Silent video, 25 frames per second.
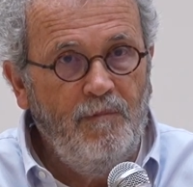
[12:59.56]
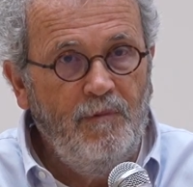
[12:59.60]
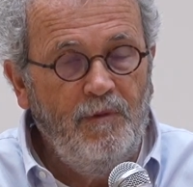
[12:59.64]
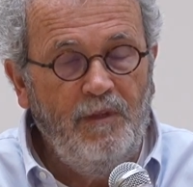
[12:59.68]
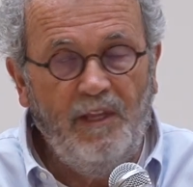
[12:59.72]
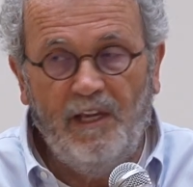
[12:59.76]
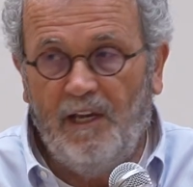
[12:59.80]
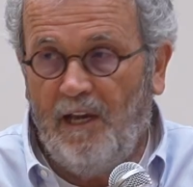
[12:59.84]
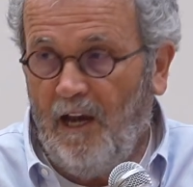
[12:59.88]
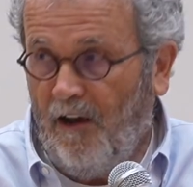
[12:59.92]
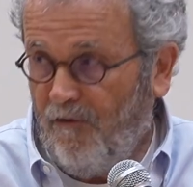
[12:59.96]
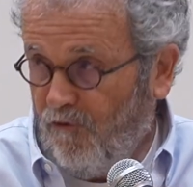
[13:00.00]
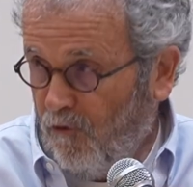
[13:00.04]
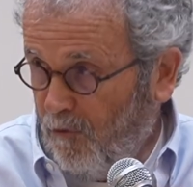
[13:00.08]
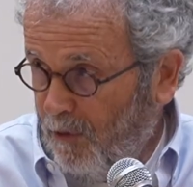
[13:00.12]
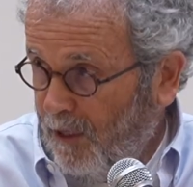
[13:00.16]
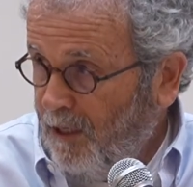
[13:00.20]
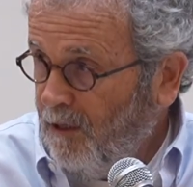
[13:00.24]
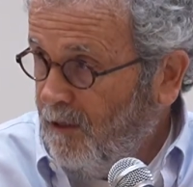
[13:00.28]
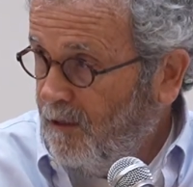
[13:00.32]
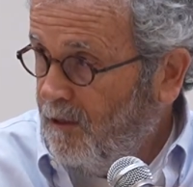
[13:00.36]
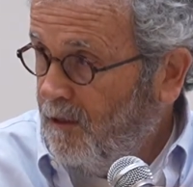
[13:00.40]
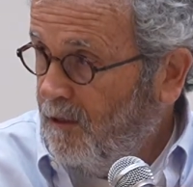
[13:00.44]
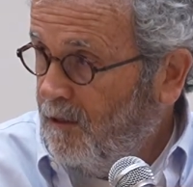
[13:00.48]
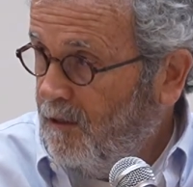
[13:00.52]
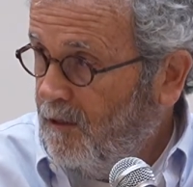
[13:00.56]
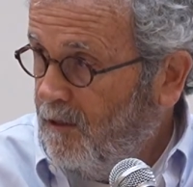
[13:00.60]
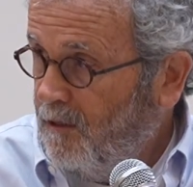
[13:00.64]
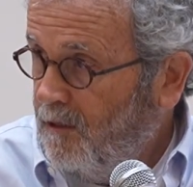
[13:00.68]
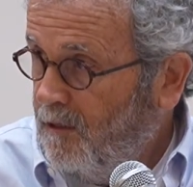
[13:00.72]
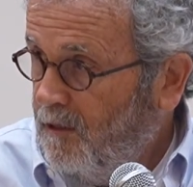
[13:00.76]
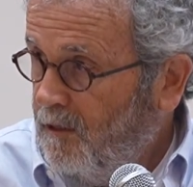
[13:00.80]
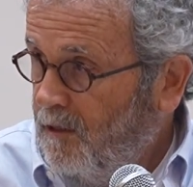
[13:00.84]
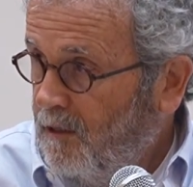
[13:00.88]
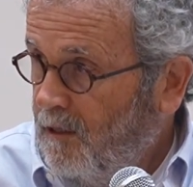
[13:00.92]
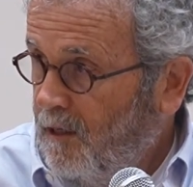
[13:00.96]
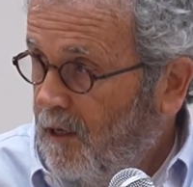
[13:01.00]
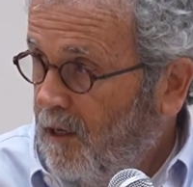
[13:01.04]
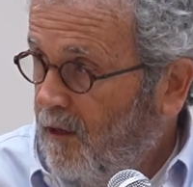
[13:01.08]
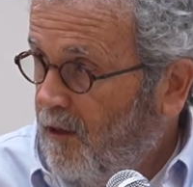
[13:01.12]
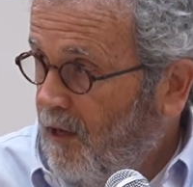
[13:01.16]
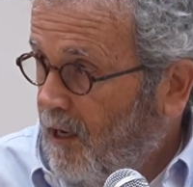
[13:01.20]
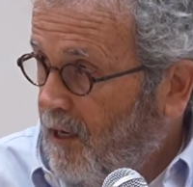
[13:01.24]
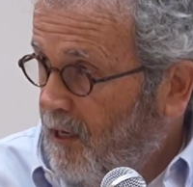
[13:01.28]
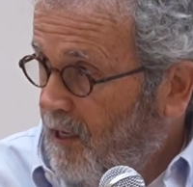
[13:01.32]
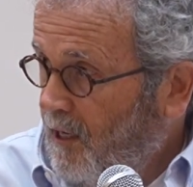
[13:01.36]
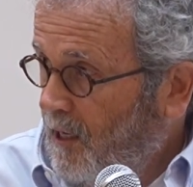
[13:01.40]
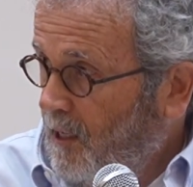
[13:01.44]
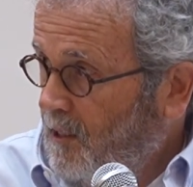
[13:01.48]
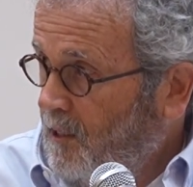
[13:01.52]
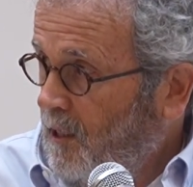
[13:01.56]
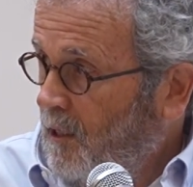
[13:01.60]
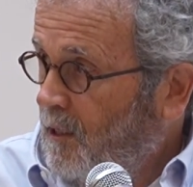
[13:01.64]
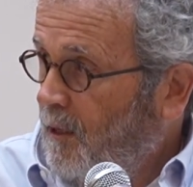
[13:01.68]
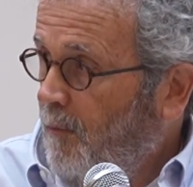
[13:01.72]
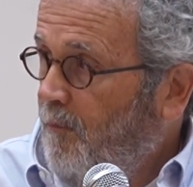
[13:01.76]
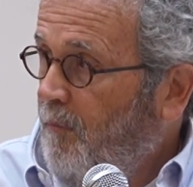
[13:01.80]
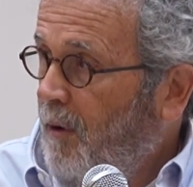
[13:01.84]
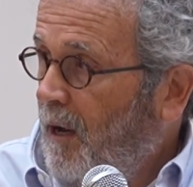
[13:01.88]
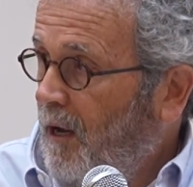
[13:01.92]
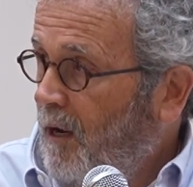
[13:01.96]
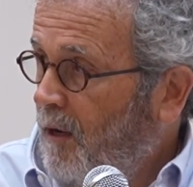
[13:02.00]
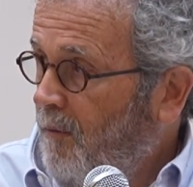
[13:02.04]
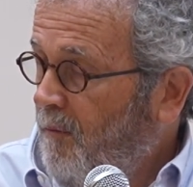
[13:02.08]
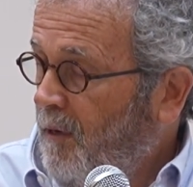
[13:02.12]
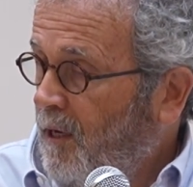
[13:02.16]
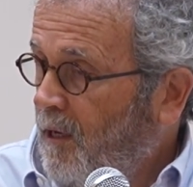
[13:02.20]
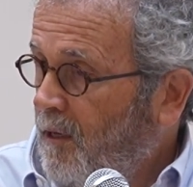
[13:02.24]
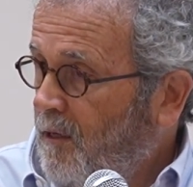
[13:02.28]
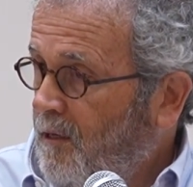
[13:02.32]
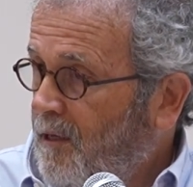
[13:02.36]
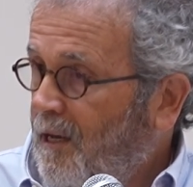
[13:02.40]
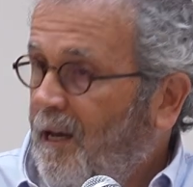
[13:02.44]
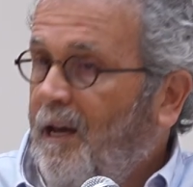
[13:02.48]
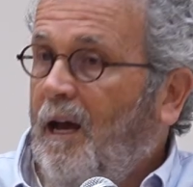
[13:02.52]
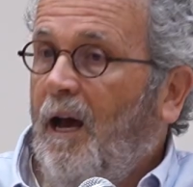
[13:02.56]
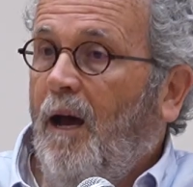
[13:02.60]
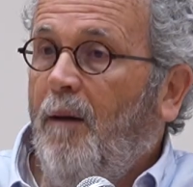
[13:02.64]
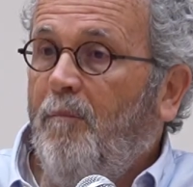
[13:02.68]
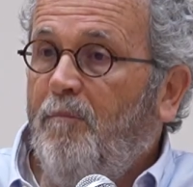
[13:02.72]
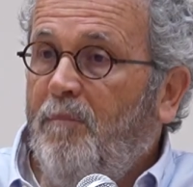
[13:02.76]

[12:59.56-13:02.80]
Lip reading: The government and the Knesset, the parliament, are